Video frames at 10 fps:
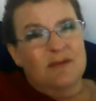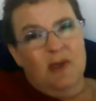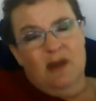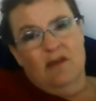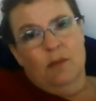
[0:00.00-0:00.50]
as
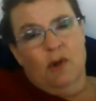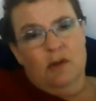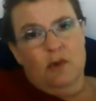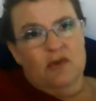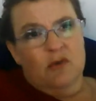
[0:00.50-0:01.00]
many as
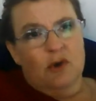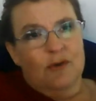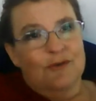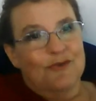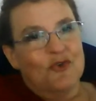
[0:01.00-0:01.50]
multiple
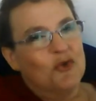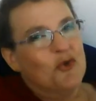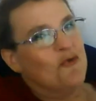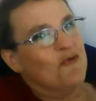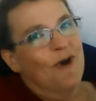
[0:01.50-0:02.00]
sclerosis. So
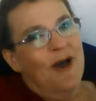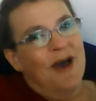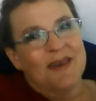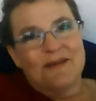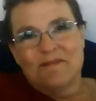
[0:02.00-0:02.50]
you've
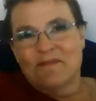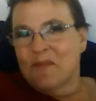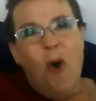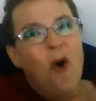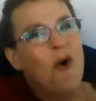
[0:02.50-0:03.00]
got
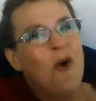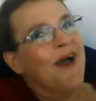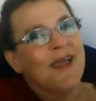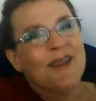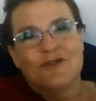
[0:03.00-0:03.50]
all
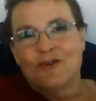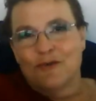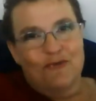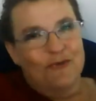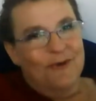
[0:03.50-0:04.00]
kinds
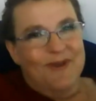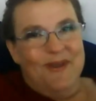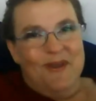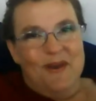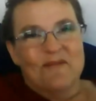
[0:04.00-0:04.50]
of
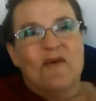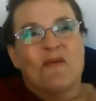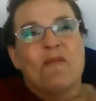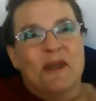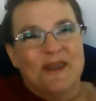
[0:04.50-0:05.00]

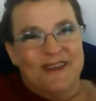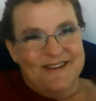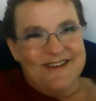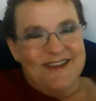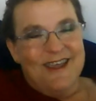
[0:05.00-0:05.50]

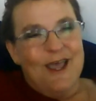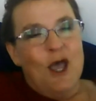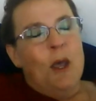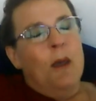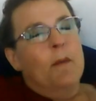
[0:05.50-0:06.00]
opinions.
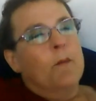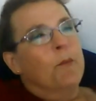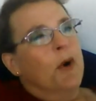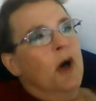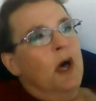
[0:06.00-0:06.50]

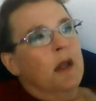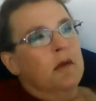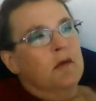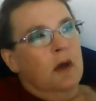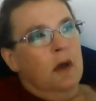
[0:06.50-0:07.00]

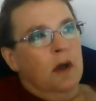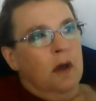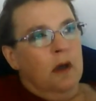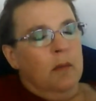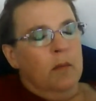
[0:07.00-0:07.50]
But
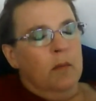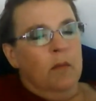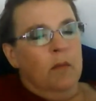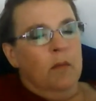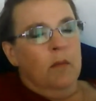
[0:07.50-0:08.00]

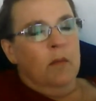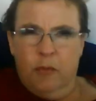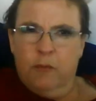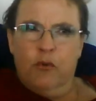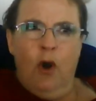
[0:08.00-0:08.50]
one of the
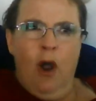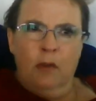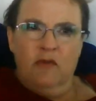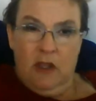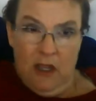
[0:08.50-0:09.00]
big
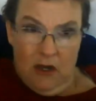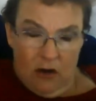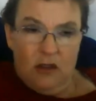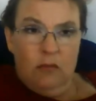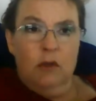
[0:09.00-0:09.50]
problems in
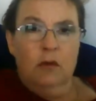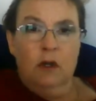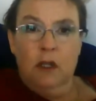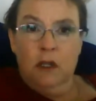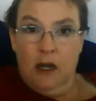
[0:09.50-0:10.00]
our
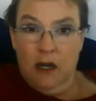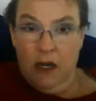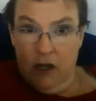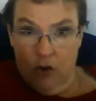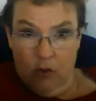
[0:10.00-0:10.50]
community, and
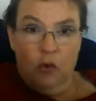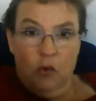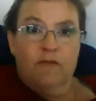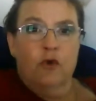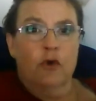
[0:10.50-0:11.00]
I know it's
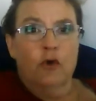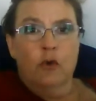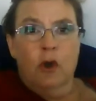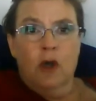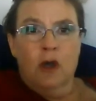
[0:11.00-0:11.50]
one of your